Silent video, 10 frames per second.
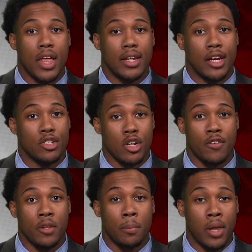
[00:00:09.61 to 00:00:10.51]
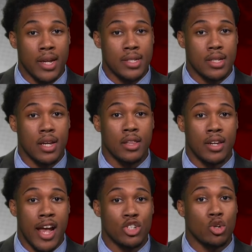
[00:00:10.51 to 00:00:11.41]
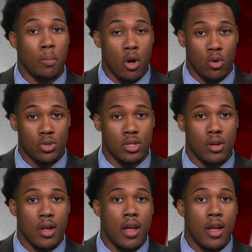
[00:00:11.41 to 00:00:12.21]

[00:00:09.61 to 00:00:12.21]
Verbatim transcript: that they deserve the place in the national polls.